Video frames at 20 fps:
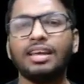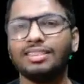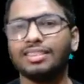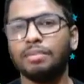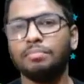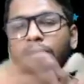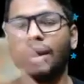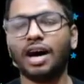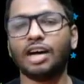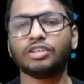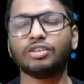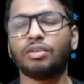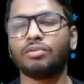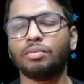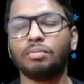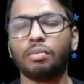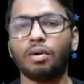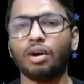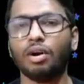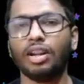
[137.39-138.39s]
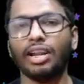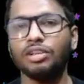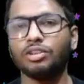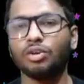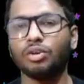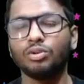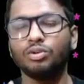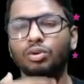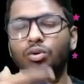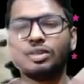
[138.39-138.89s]
the mass of the ball
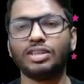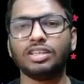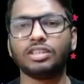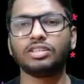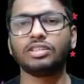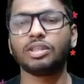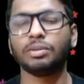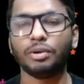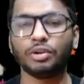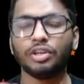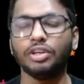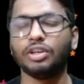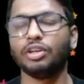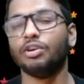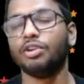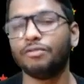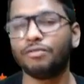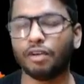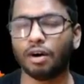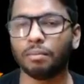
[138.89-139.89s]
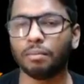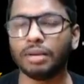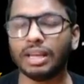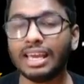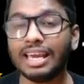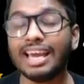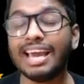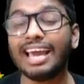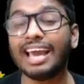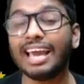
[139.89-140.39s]
is also distributed
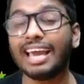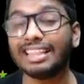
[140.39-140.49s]
uniformly.